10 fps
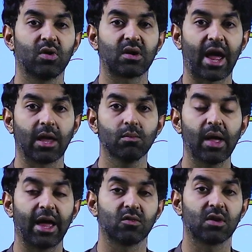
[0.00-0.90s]
rhyme
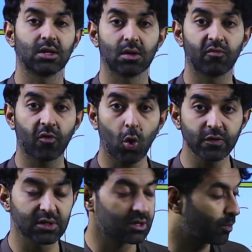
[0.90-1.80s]
and the rhythm
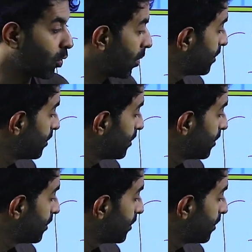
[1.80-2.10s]
flows in the poem.